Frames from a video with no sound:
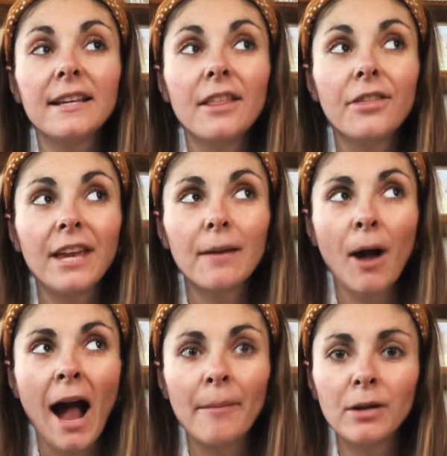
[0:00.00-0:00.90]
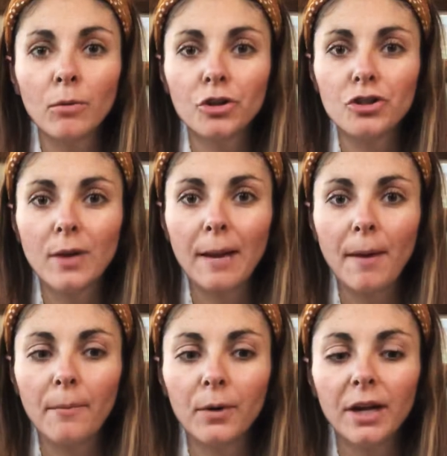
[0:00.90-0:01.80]
Think about how many words you came
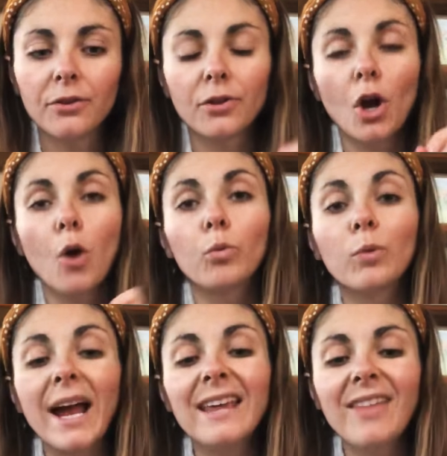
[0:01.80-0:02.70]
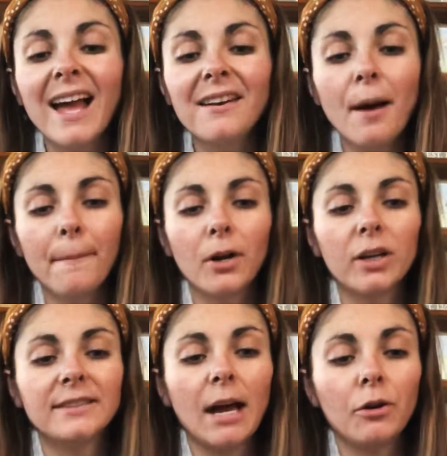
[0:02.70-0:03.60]
up with. Write that
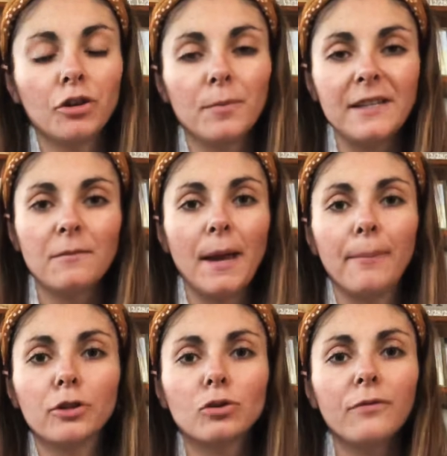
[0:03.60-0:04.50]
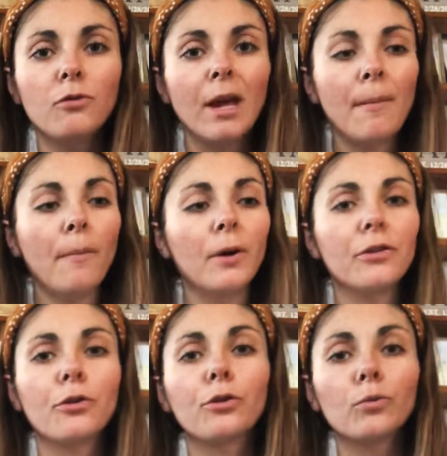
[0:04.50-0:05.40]
number down on your piece of paper. So if you came up
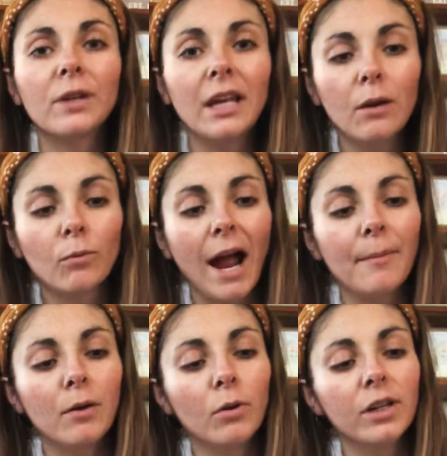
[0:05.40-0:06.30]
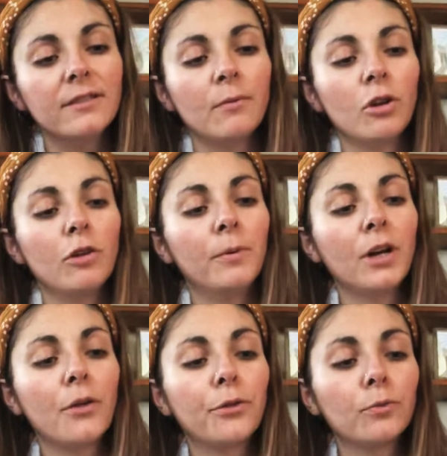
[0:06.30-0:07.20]
with 3 rhyming words, I want you to put
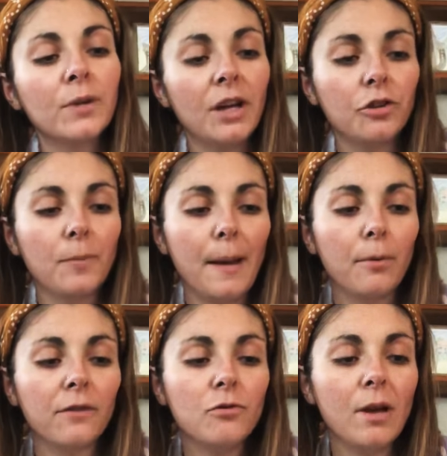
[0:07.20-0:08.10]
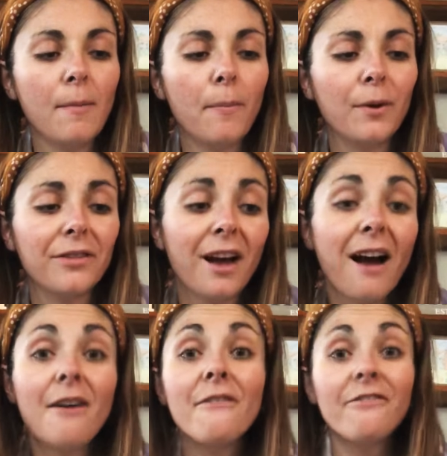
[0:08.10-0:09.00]
a 3 on your paper. If you came up with
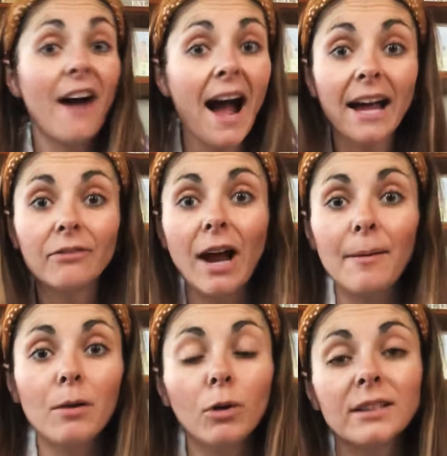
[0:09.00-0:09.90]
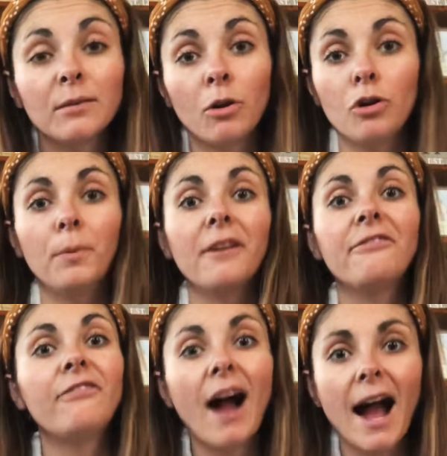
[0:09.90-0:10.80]
5 rhyming words, I want you to put a
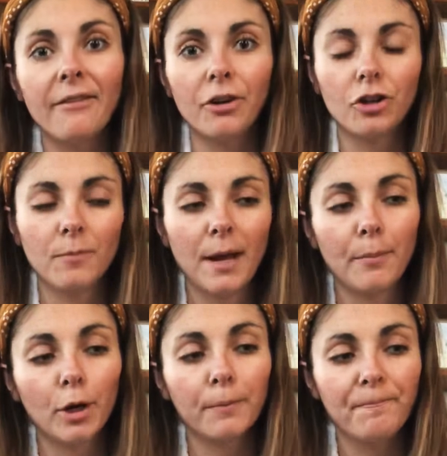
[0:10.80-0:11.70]
5 on your paper.